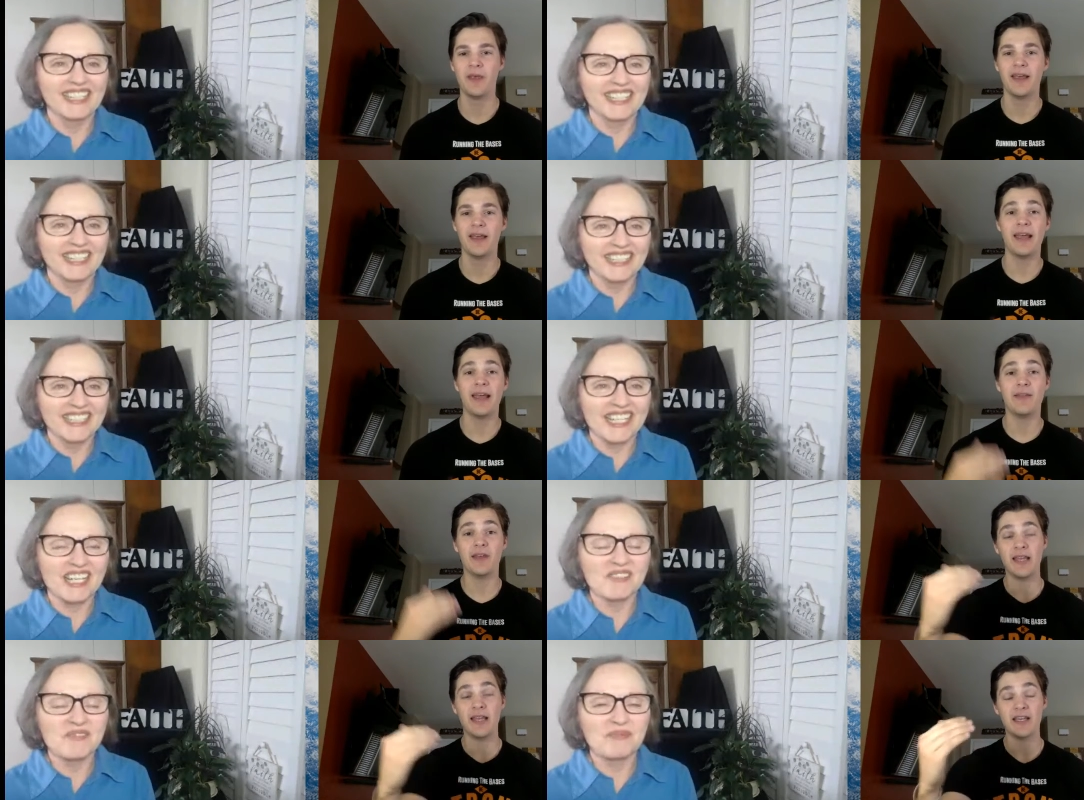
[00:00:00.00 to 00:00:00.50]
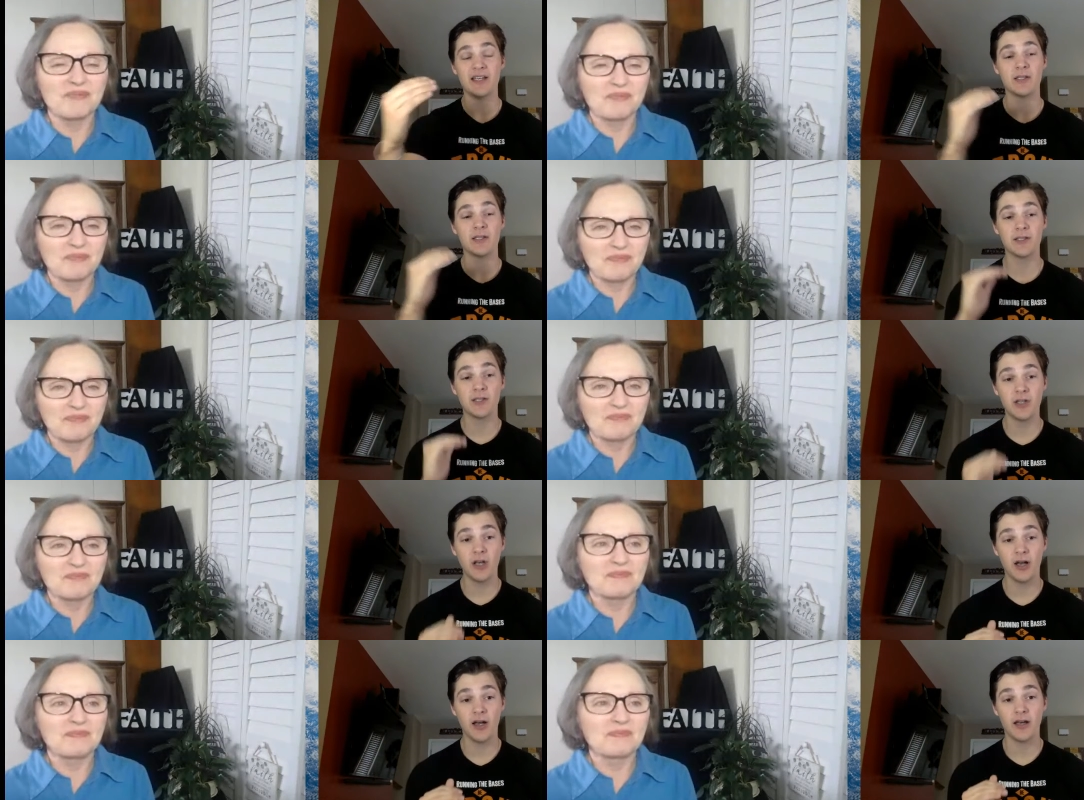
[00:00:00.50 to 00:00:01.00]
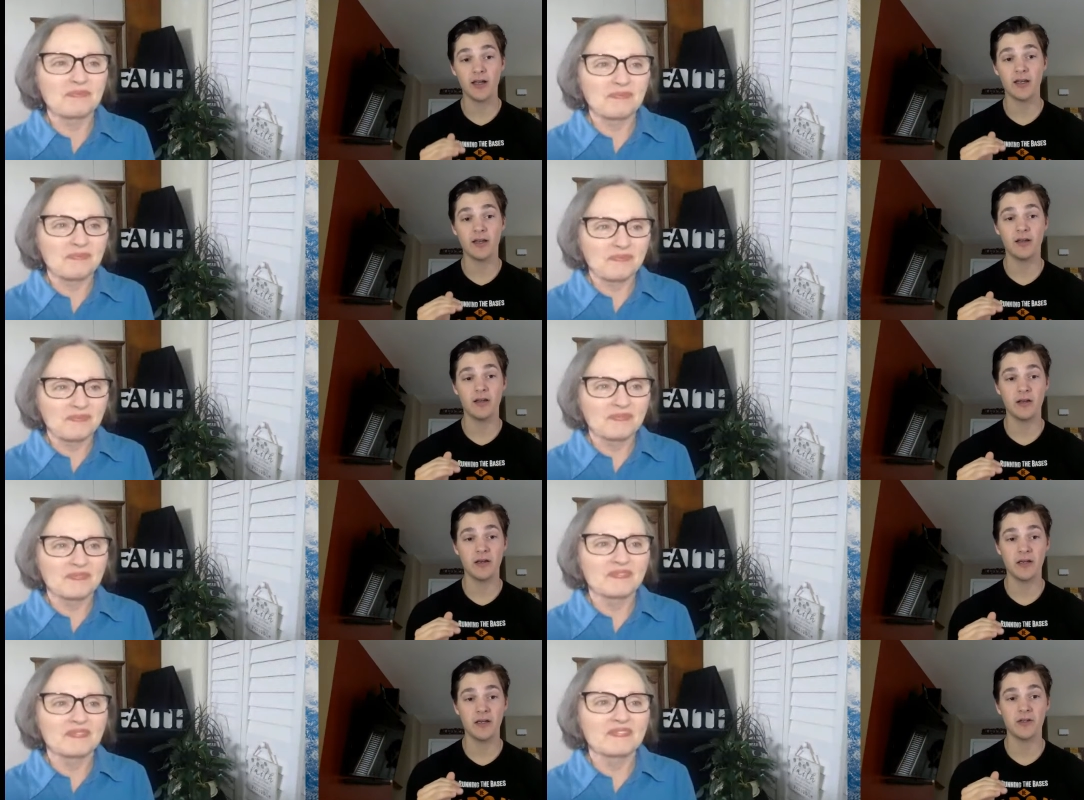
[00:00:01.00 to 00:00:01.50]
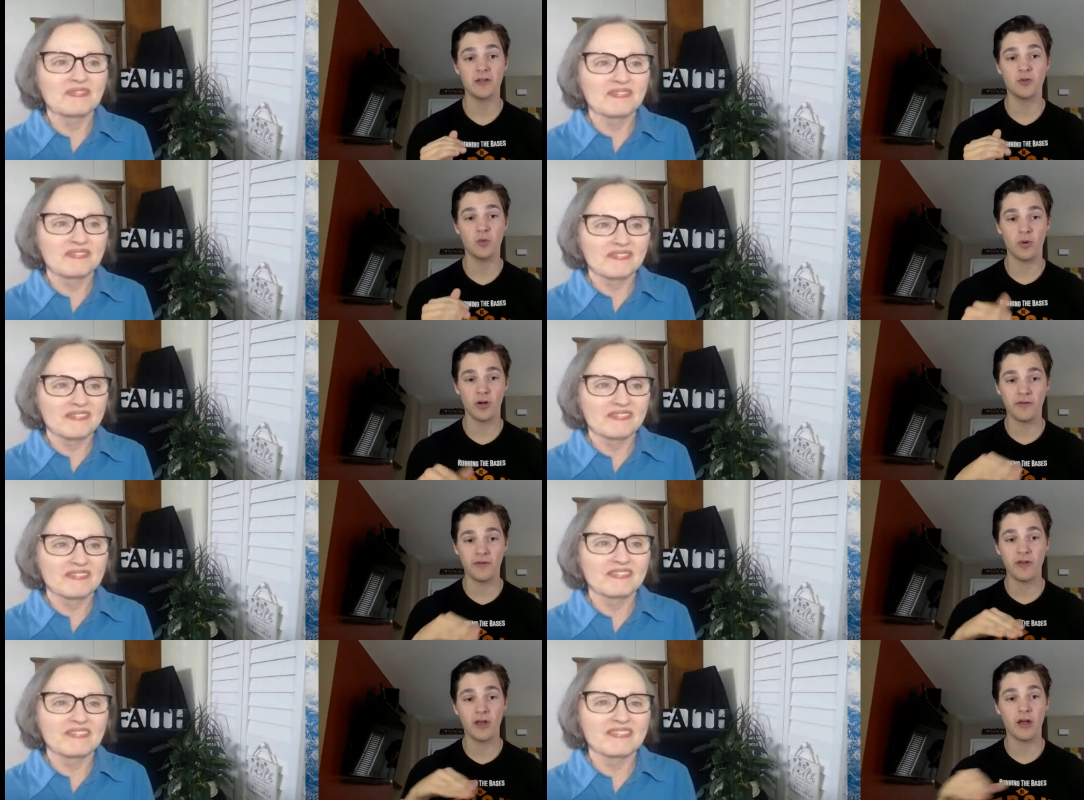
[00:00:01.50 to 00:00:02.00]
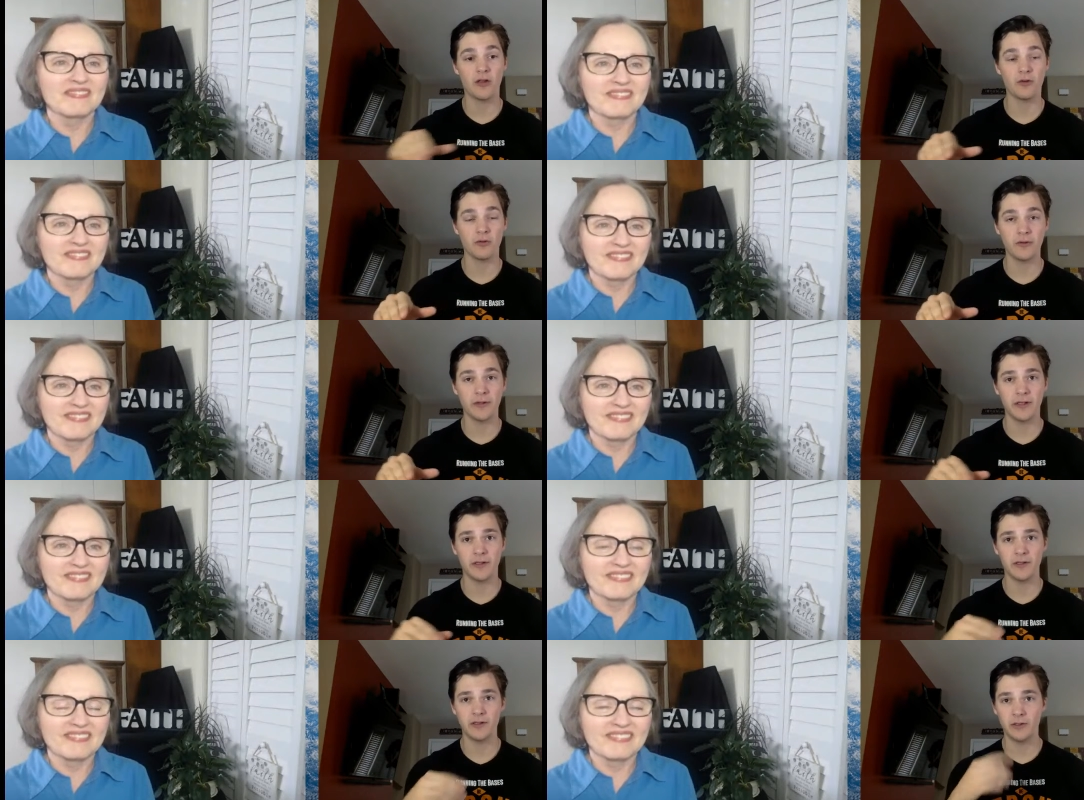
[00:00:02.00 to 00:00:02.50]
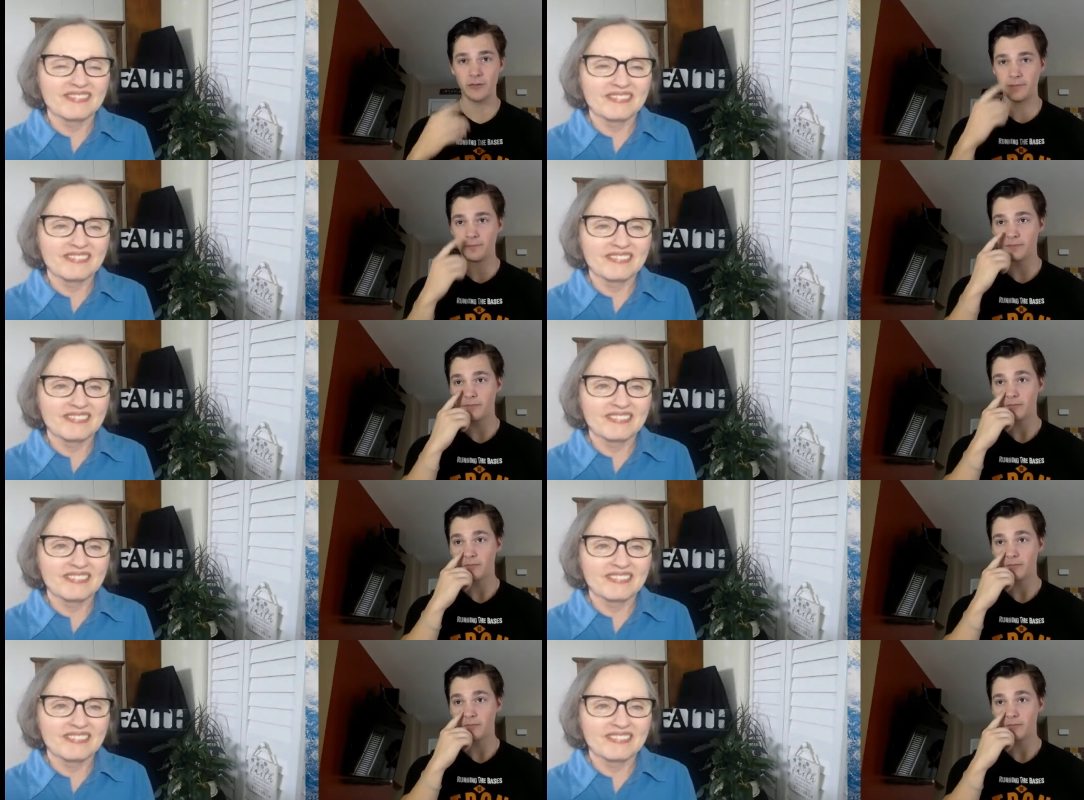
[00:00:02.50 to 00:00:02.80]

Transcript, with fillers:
Speaker 1: And then his son is one of the other leads,